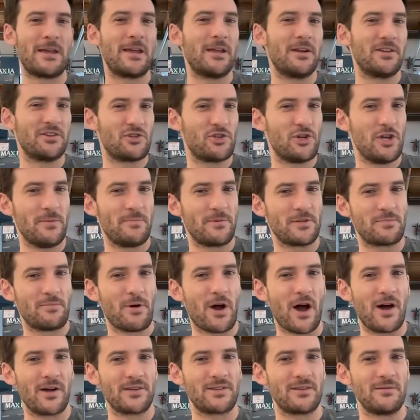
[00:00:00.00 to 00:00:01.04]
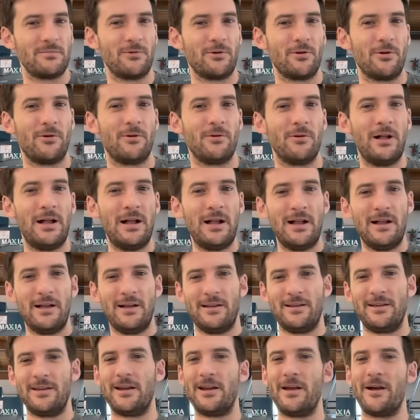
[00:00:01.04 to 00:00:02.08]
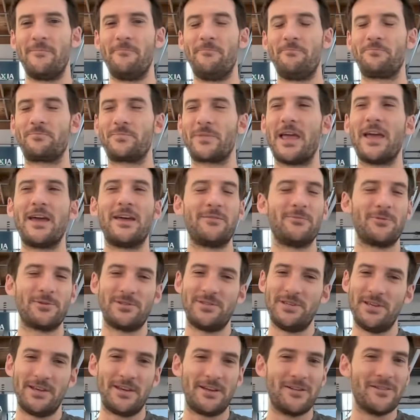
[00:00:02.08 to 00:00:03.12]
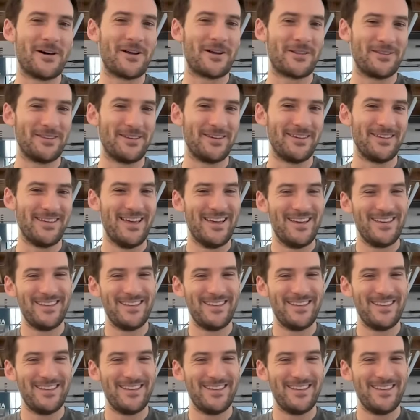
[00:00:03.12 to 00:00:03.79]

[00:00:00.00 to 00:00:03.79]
it as cheap as possible, and we're seeing a lot of the